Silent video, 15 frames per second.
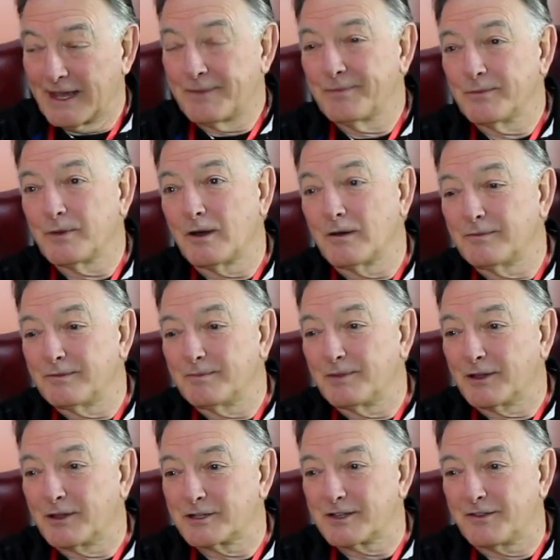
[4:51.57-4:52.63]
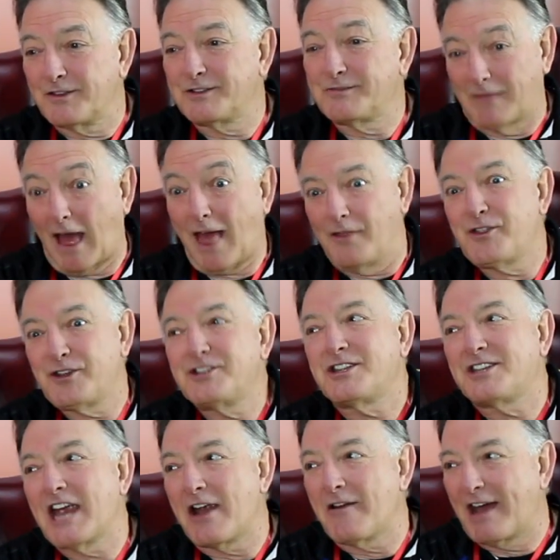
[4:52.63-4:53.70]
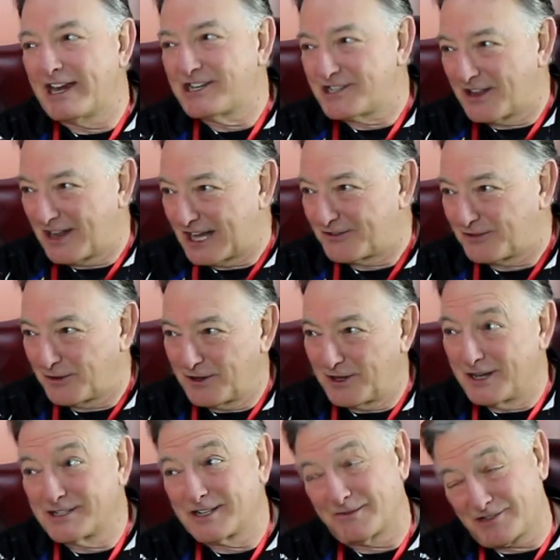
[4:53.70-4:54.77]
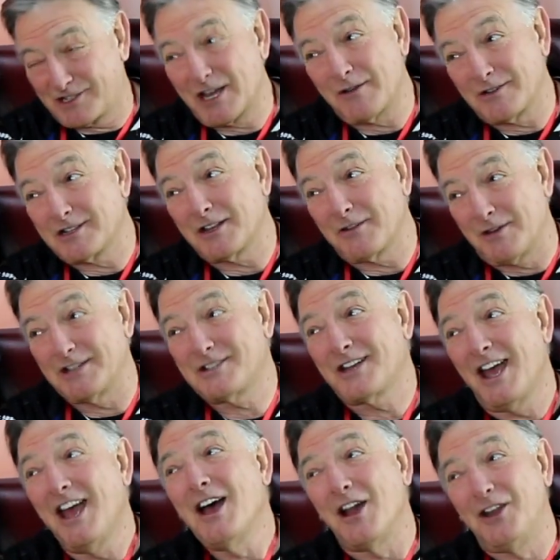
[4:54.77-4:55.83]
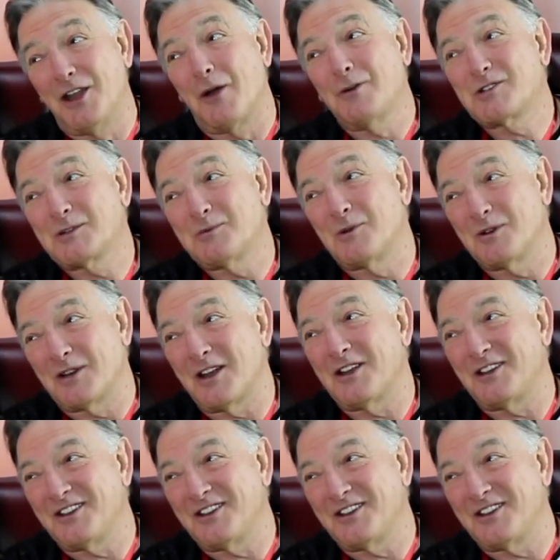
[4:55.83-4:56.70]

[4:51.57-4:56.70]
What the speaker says: Yeah. Well, because of the deterioration in the last few years, I'm seriously, there is a noticeable.